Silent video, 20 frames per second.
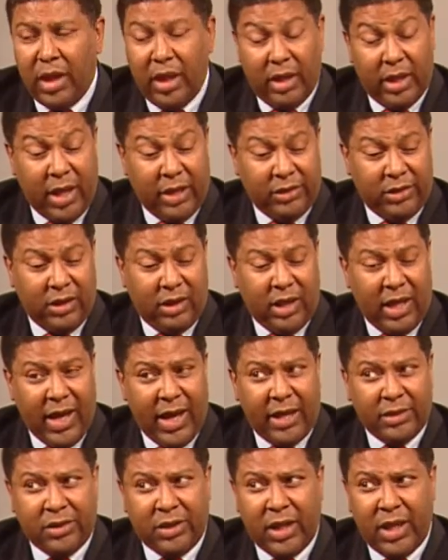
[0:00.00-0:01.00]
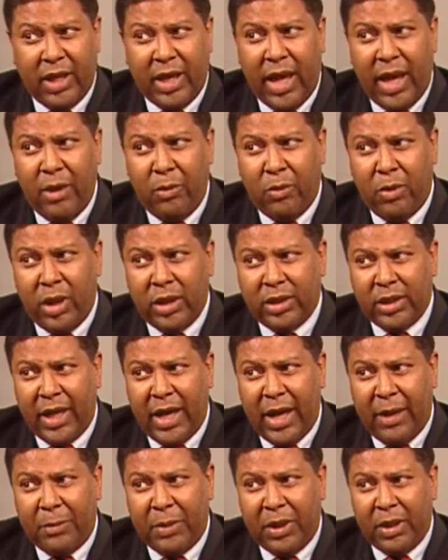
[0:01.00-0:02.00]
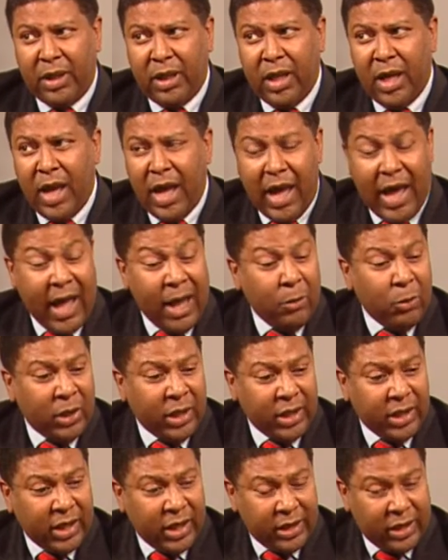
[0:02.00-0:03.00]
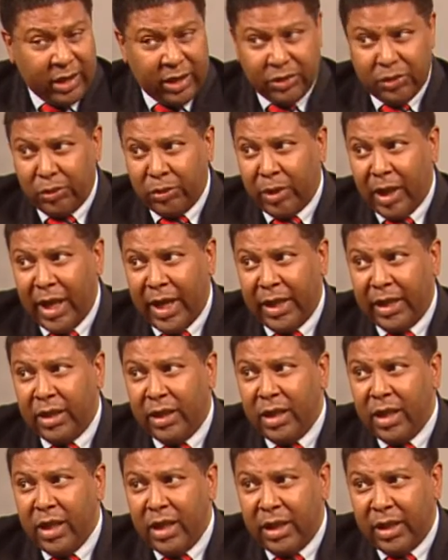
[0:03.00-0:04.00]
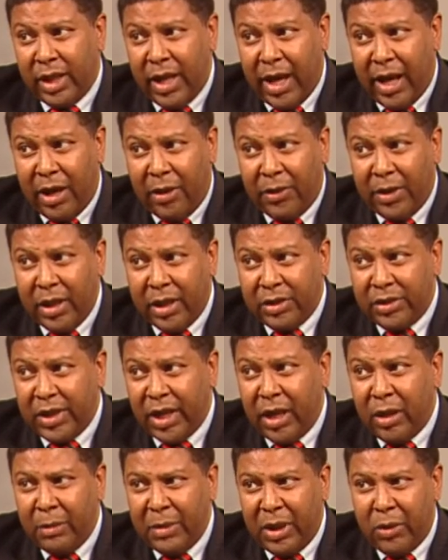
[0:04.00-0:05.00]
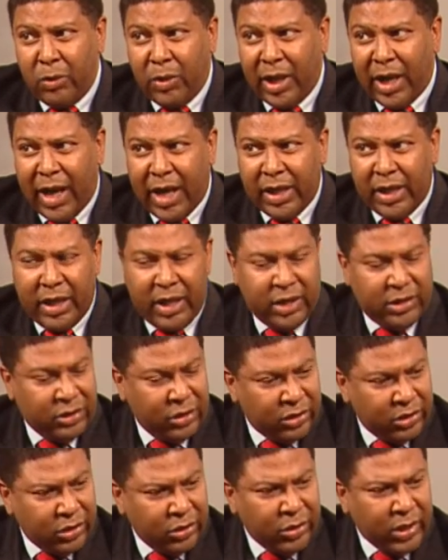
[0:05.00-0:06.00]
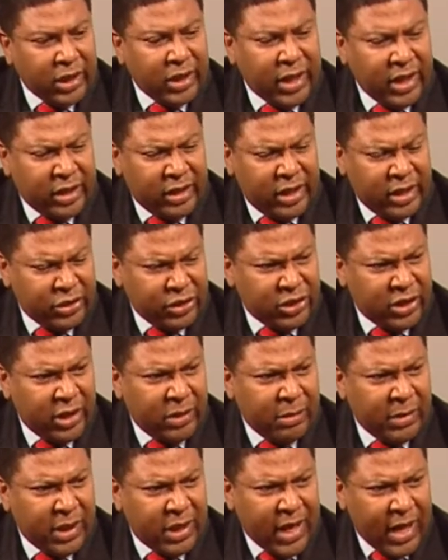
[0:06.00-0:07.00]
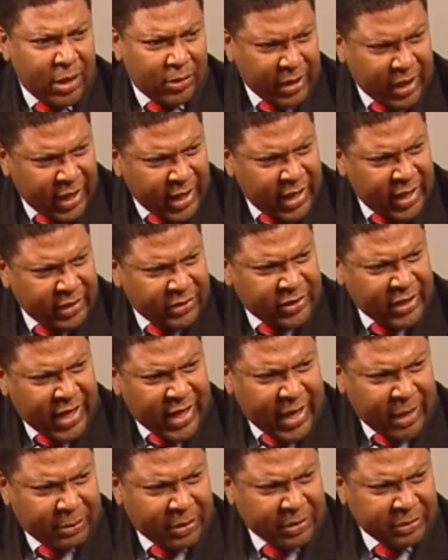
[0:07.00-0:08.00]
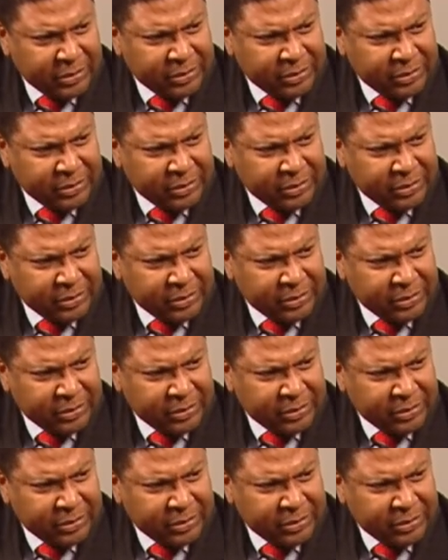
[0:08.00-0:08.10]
That's the last thing I want to happen. I want to get this right. Now, tell me what I need to do to get this shipment out ASAP.